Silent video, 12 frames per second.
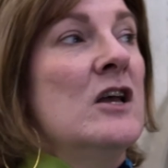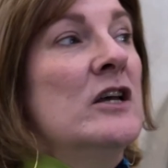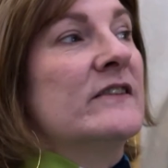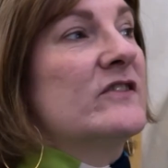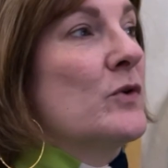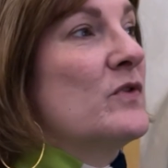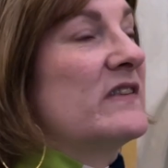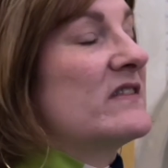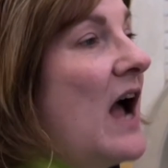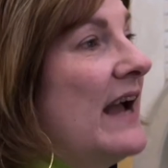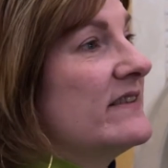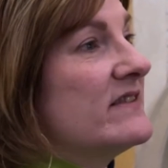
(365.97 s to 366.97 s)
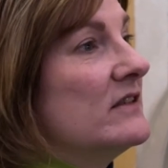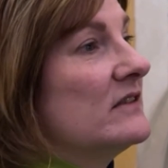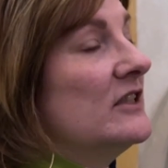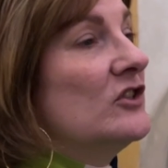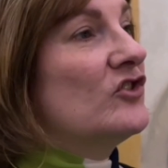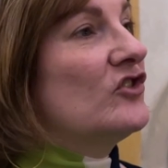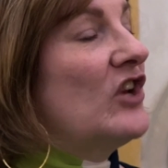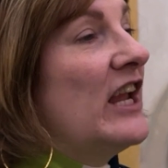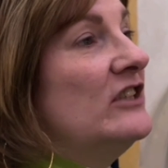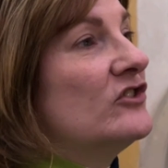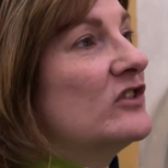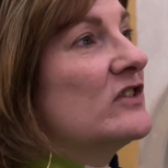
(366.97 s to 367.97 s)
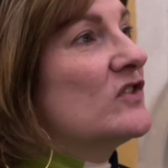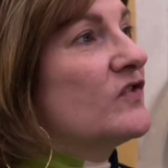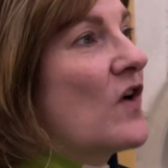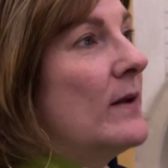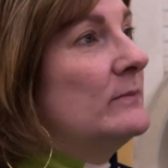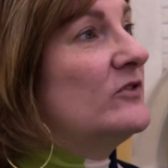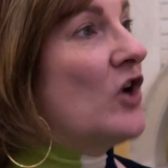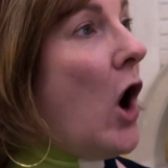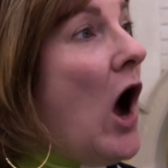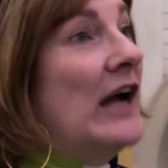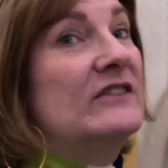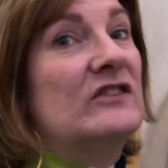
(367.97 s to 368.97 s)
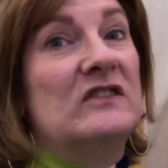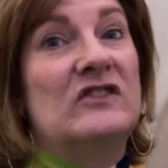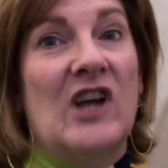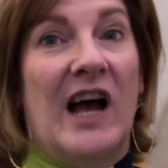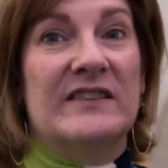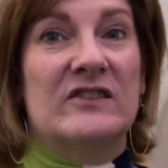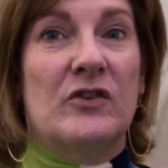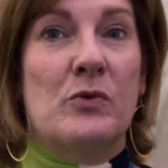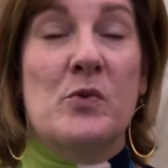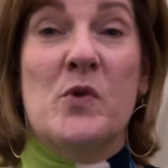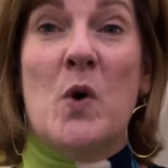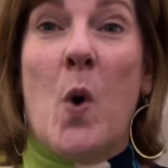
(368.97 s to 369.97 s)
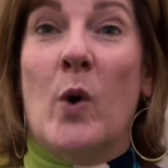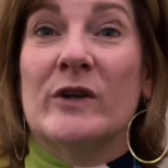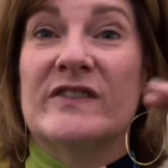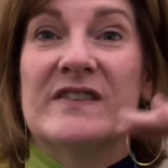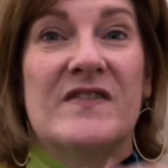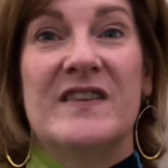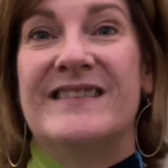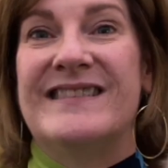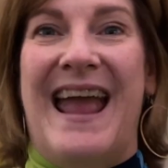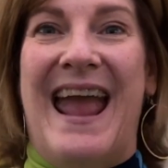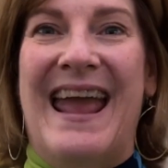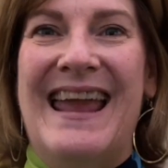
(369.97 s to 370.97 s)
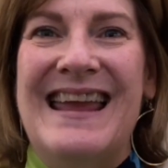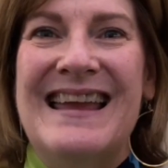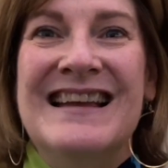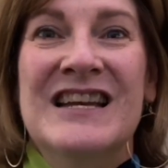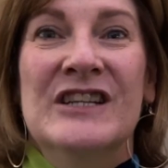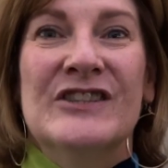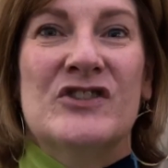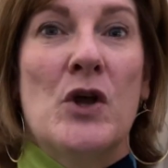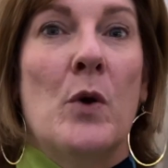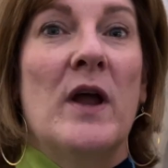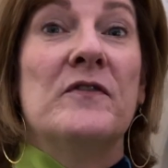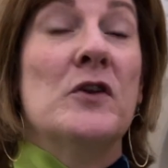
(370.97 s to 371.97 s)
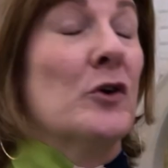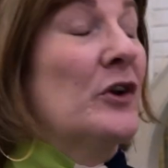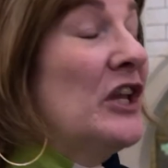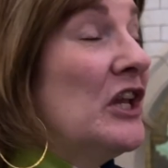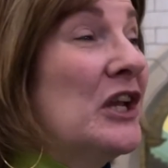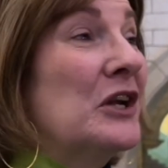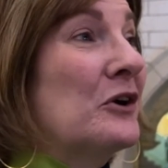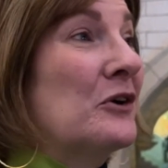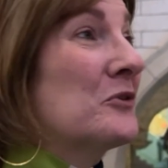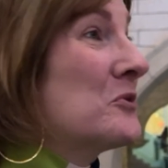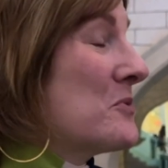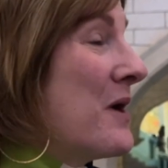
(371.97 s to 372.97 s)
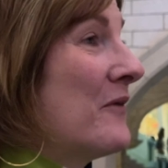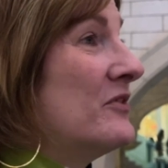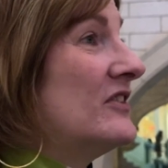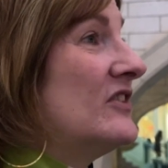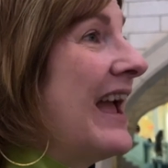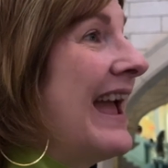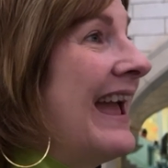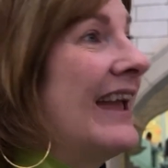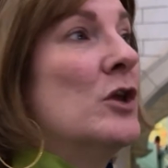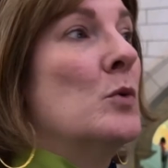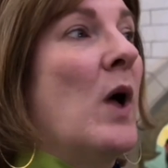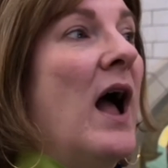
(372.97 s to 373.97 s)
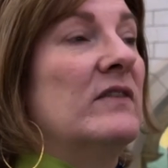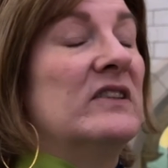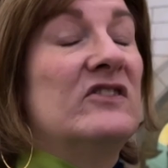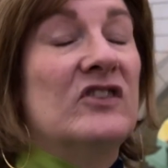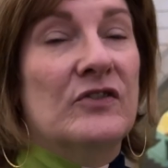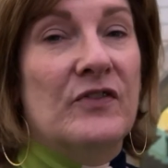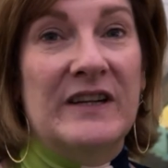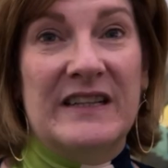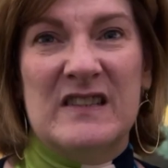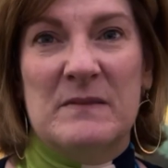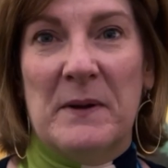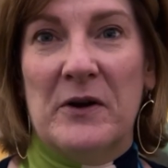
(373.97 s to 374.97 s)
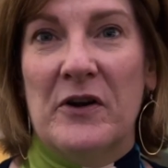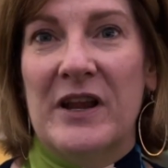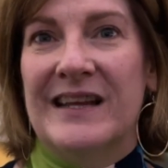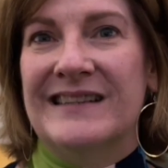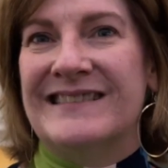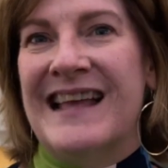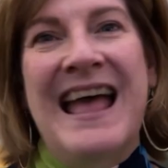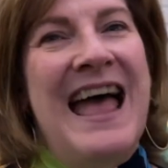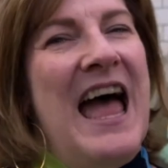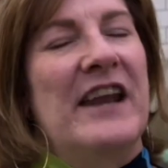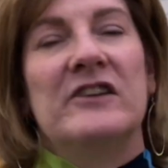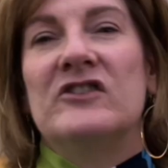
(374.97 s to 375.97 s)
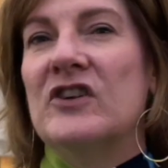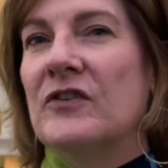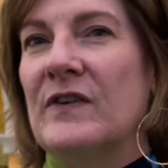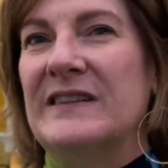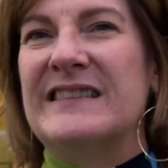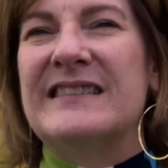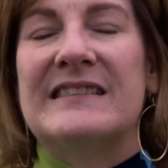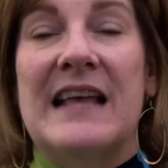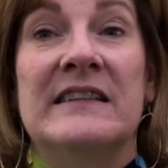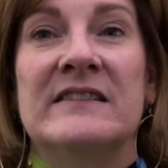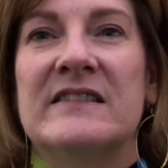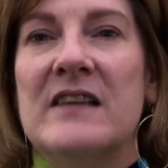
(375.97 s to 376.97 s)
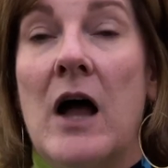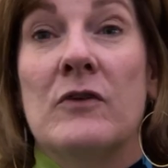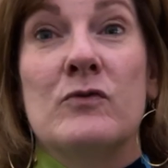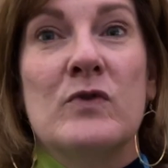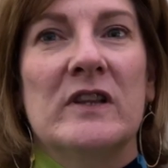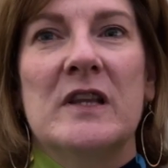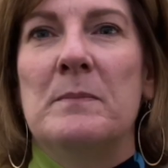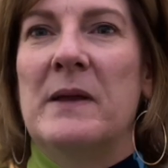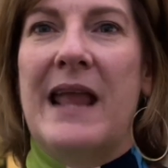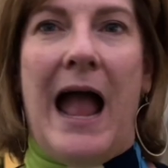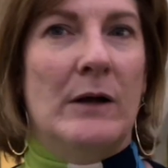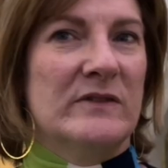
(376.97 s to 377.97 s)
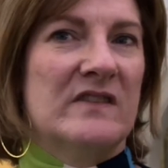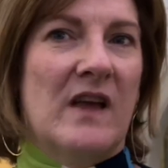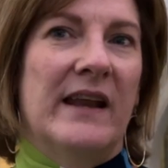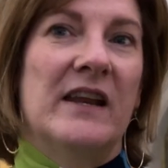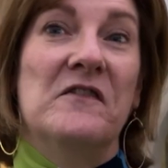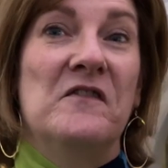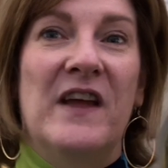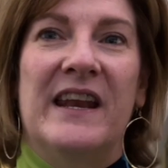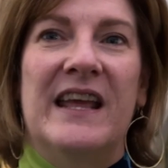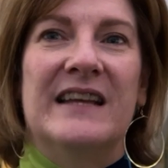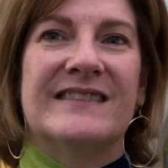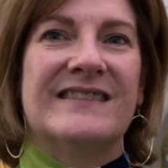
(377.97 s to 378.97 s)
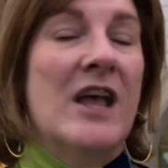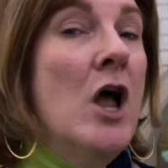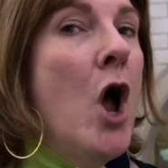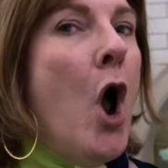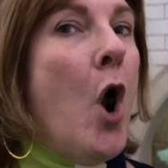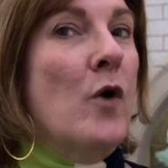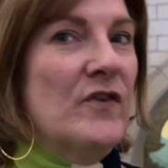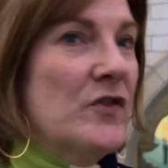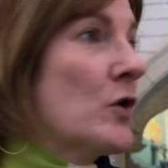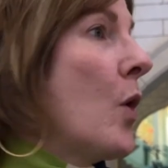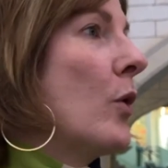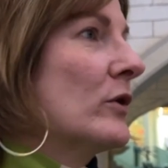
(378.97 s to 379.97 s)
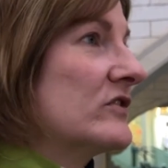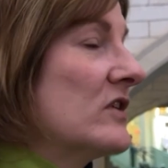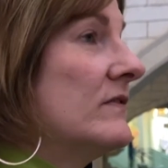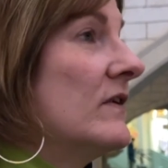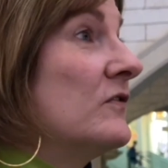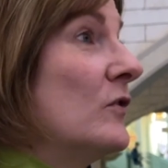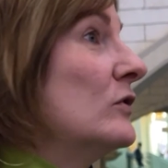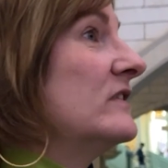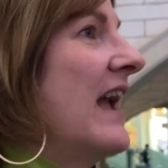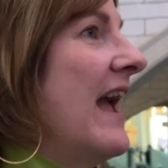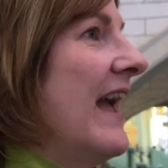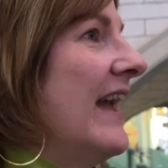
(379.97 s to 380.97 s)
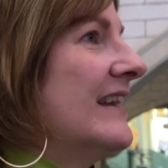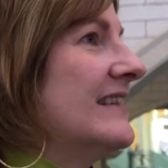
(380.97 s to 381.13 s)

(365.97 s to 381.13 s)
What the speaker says: So the sky ceiling changes from dawn to dusk through the course of the day. So if you're here throughout the day, you will have a different experience and a different sense of really being outside in Venice over the course of a full day,